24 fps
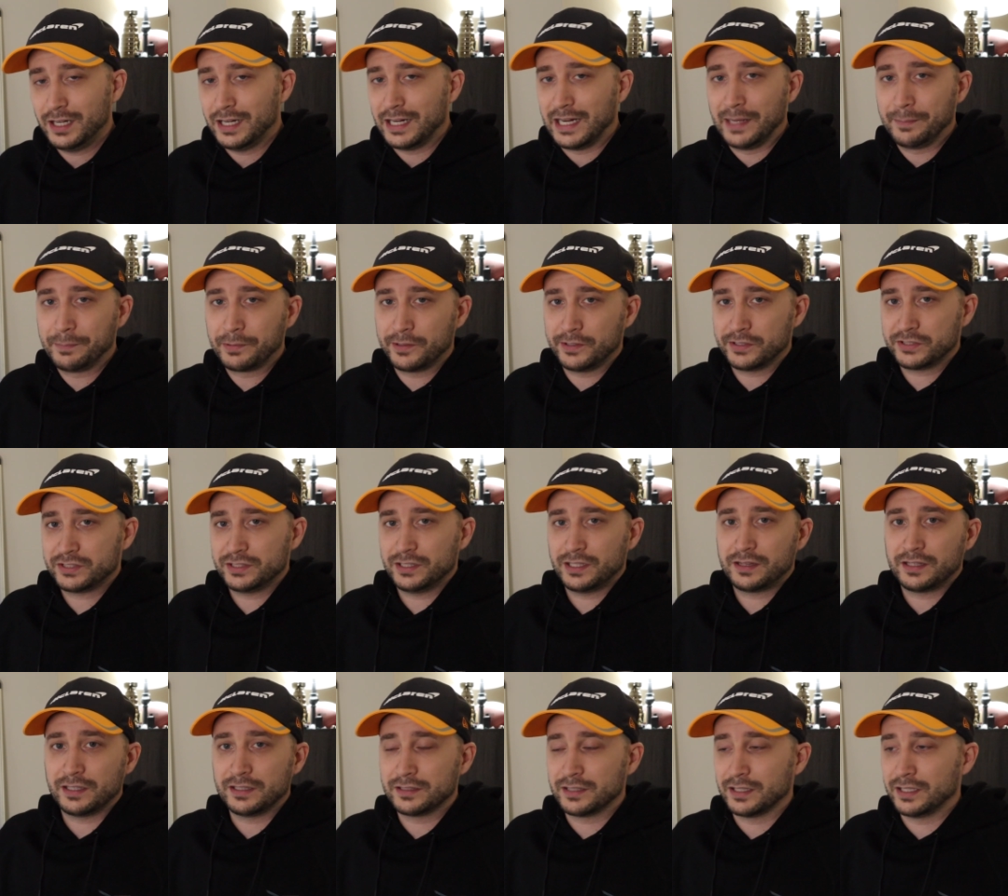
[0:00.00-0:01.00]
I personally
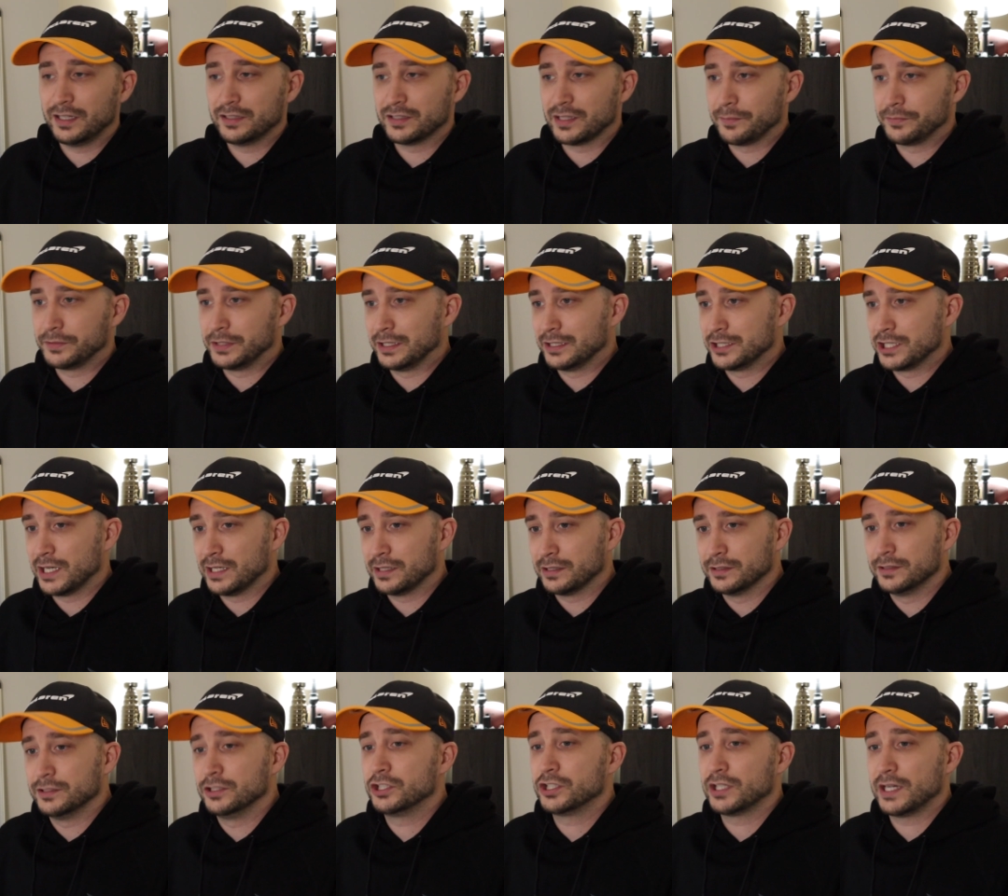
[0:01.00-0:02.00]
think that he's up to the
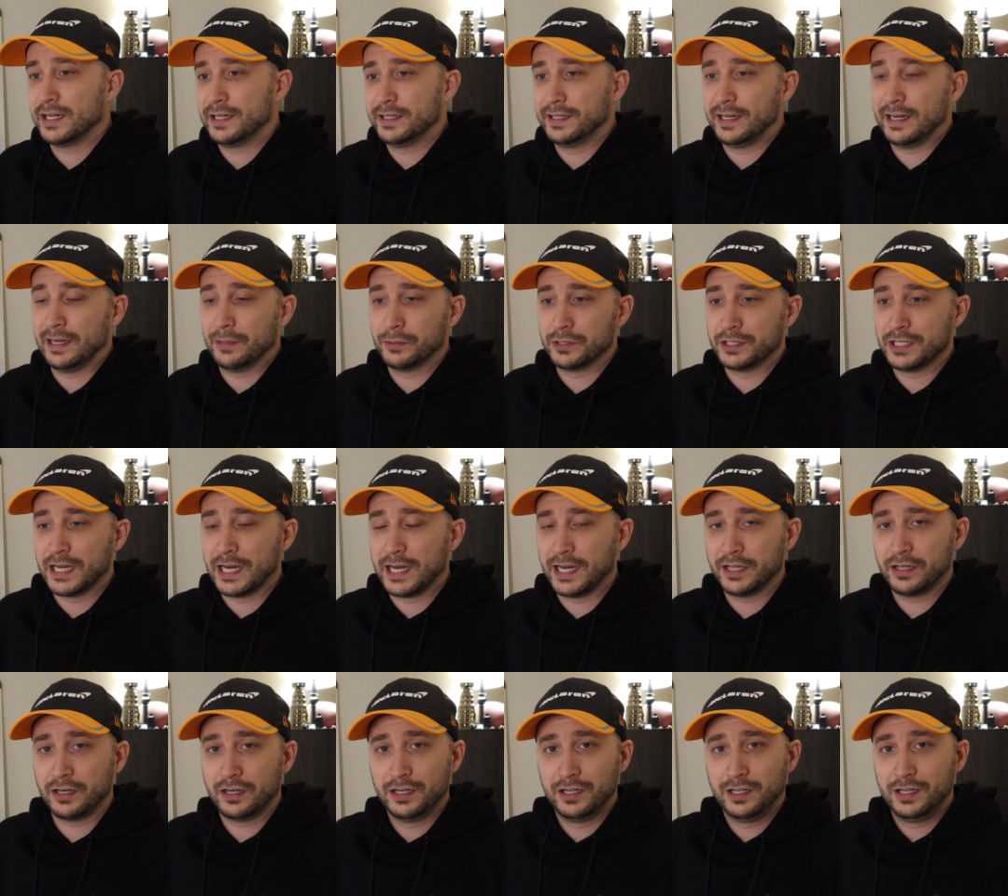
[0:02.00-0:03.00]
challenge. I, I would
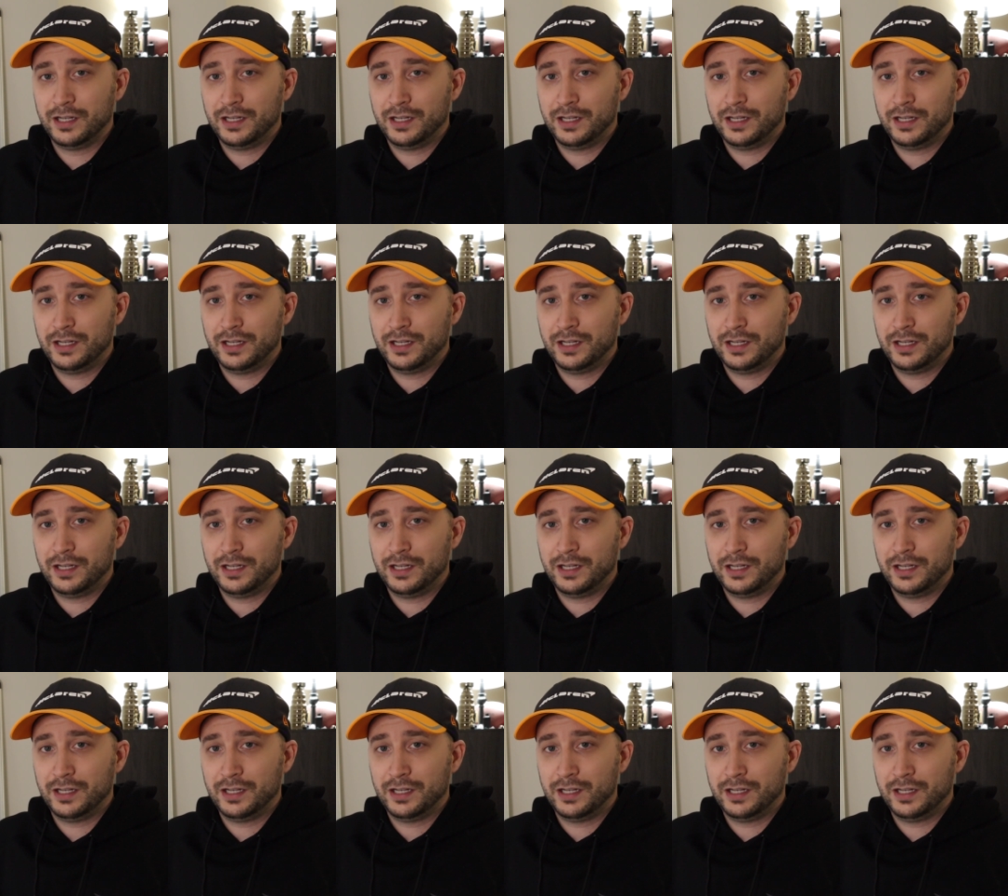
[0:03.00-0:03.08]
not,